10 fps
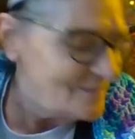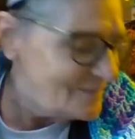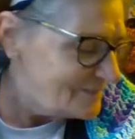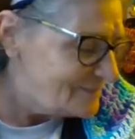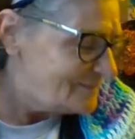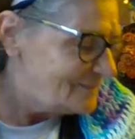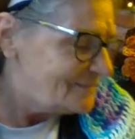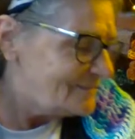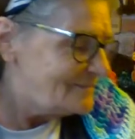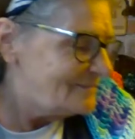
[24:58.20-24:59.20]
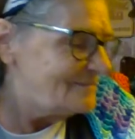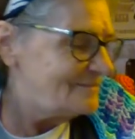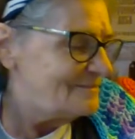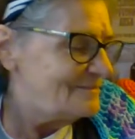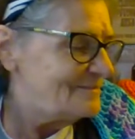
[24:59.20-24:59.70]

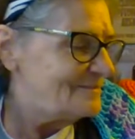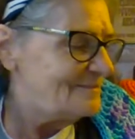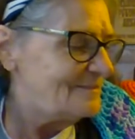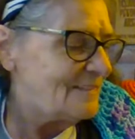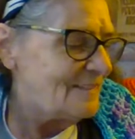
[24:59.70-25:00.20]
(silence)